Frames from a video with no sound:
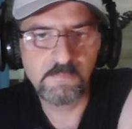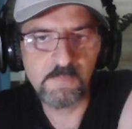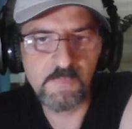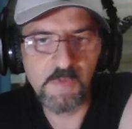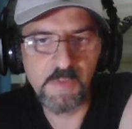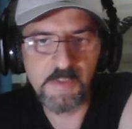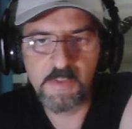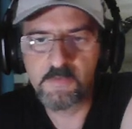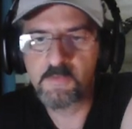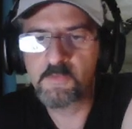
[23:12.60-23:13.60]
Well, I
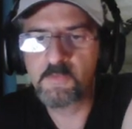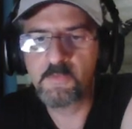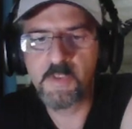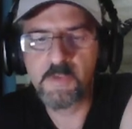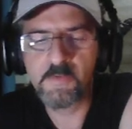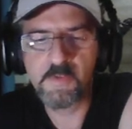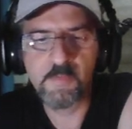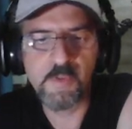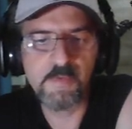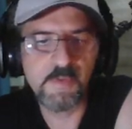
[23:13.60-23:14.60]
can't do anything
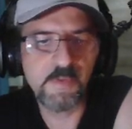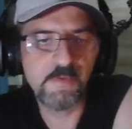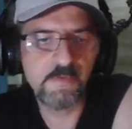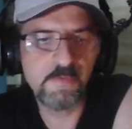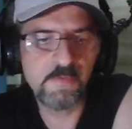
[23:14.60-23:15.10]
about that.